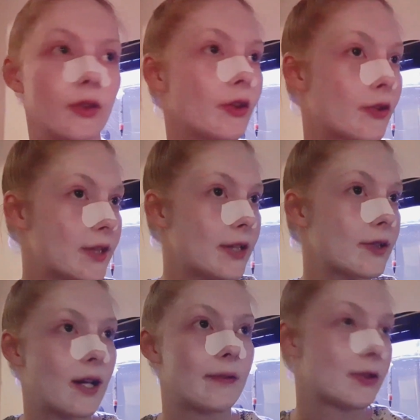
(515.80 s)
because he
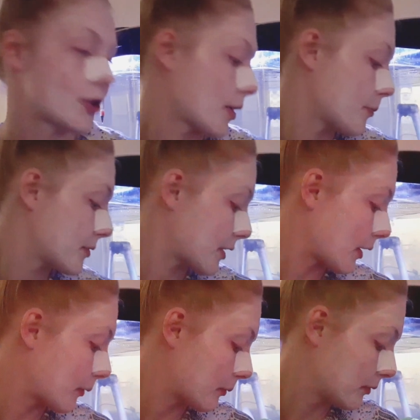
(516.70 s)
doesn't have a job.
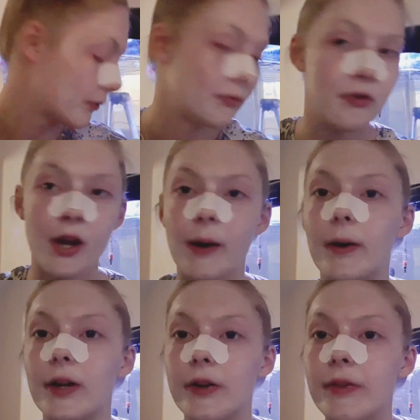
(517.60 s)
So, no,
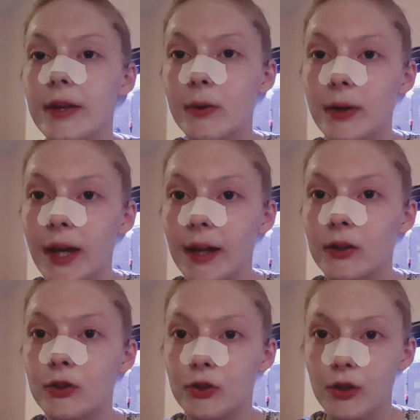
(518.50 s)
I don't think we're
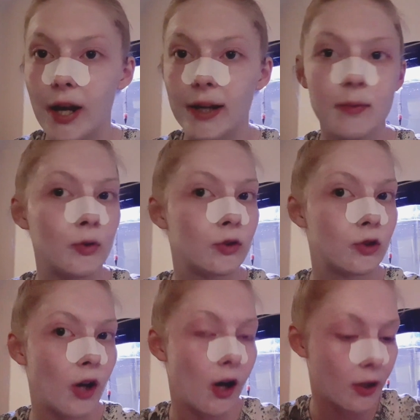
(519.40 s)
getting any more
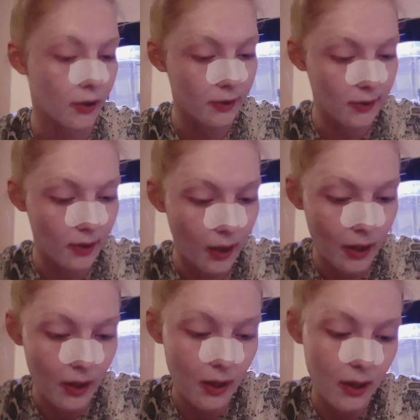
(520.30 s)
dogs.
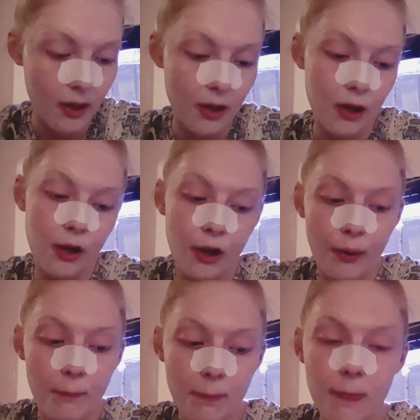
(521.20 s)

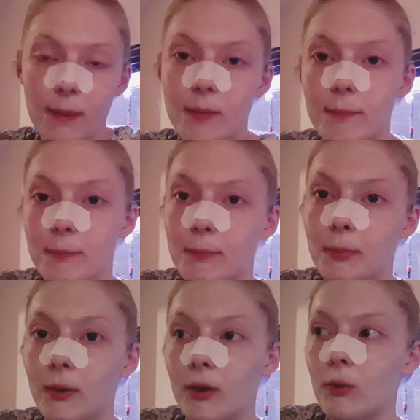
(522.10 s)
Um,
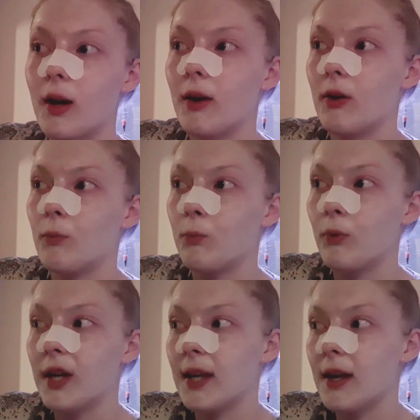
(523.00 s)
but
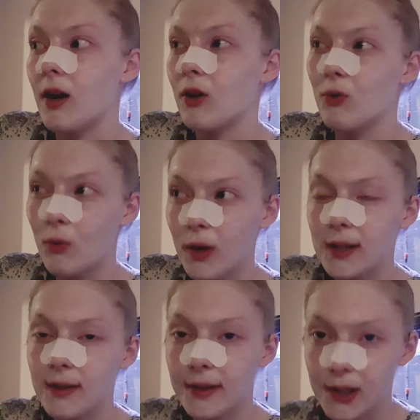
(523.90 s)
we are
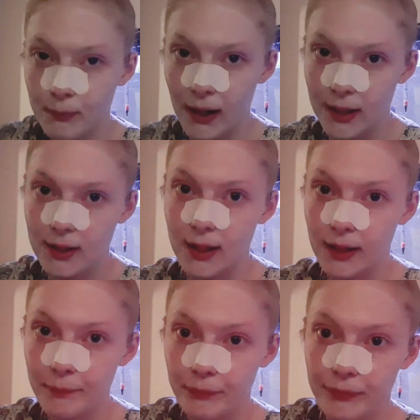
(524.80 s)
always
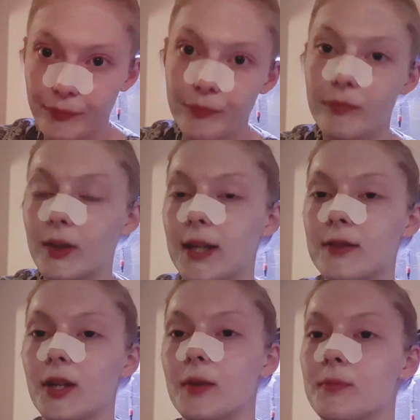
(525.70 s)
expanding in
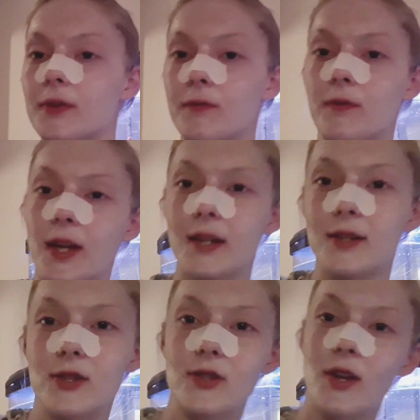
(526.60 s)
terms of
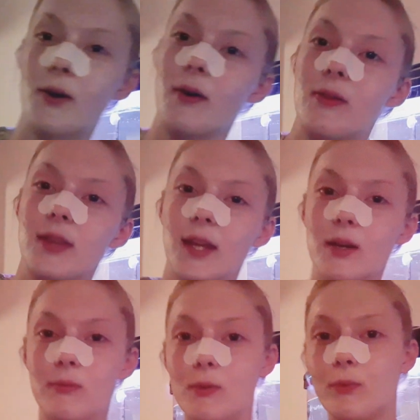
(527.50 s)
fish. So I
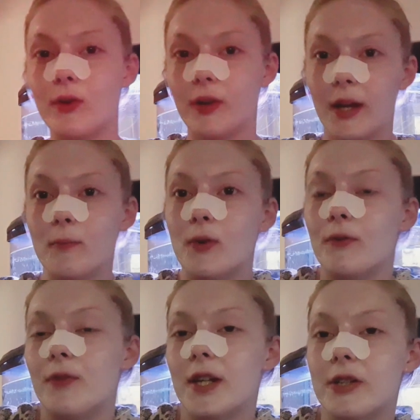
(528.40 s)
think we will get more
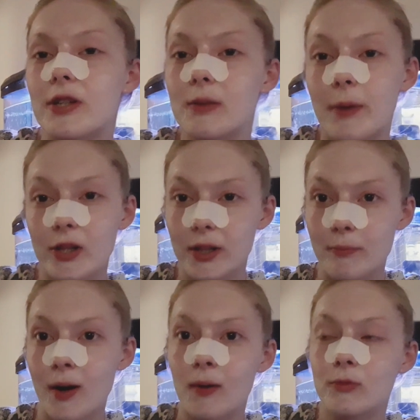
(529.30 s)
fish, especially
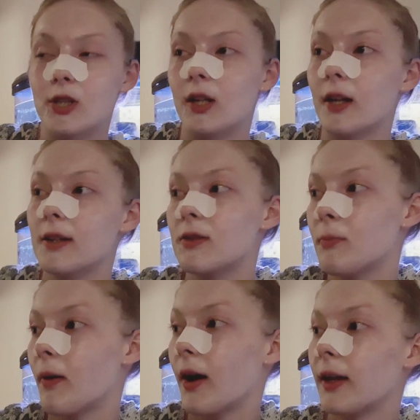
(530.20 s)
mum. She likes to
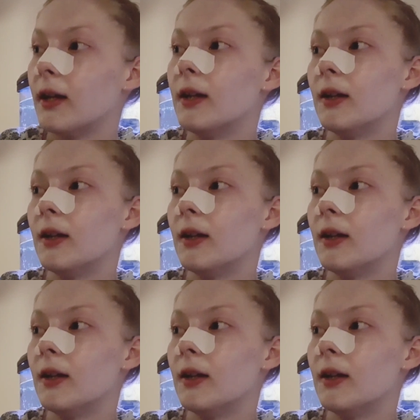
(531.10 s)
buy